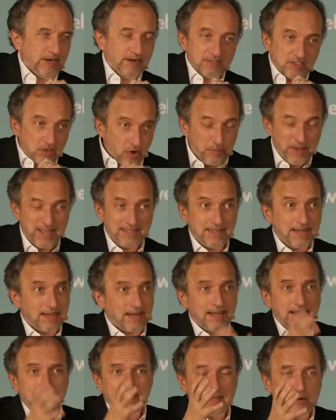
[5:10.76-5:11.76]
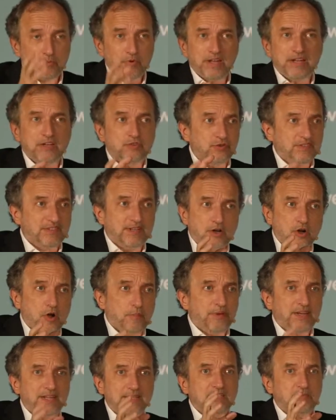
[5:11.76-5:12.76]
So basically they will increase their
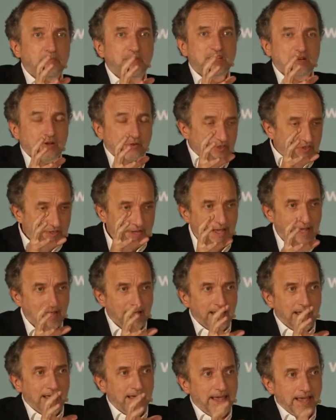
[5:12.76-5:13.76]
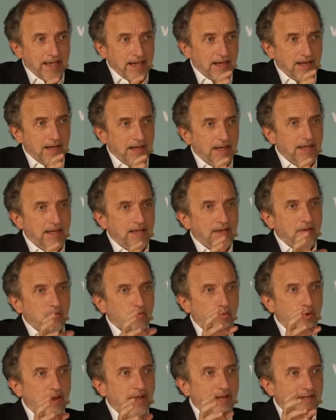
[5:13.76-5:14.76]
competence because AI
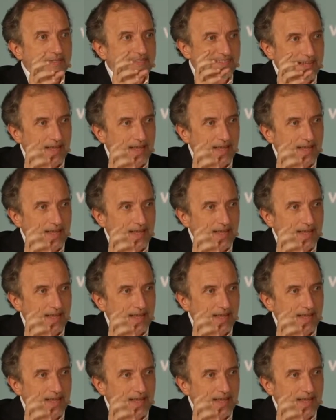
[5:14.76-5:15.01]
will